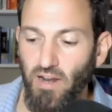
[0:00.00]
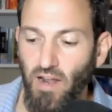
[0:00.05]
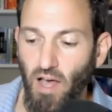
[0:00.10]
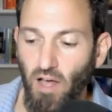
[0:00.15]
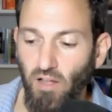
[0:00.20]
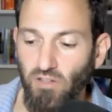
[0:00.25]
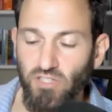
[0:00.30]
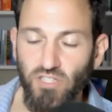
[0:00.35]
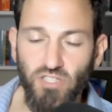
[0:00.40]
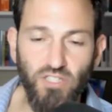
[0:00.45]

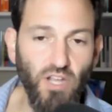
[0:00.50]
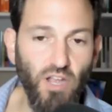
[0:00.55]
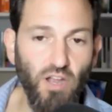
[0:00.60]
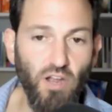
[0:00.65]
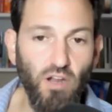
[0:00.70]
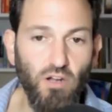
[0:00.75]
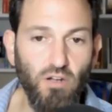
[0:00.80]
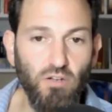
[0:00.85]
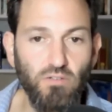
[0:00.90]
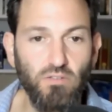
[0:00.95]
I'll
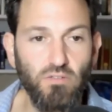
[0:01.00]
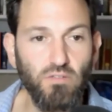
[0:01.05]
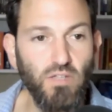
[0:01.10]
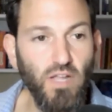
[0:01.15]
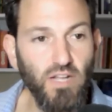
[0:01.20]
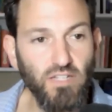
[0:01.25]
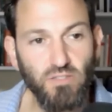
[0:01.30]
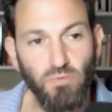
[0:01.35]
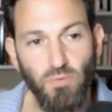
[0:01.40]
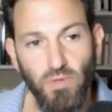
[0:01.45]
share
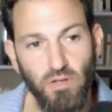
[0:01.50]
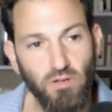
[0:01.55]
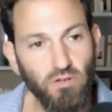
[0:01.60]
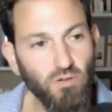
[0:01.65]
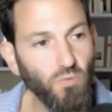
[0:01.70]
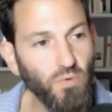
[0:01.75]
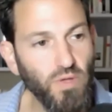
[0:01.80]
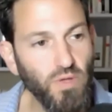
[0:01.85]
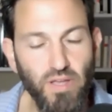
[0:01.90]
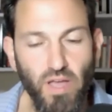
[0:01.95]
next week or
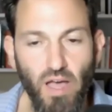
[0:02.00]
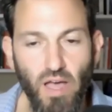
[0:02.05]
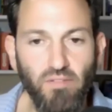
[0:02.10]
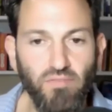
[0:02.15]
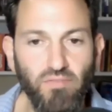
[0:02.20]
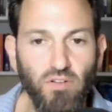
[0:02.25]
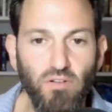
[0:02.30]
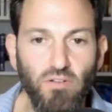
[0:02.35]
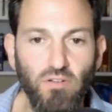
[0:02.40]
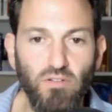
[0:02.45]
the week
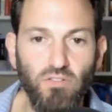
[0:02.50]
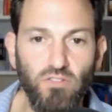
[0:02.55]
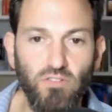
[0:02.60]
after.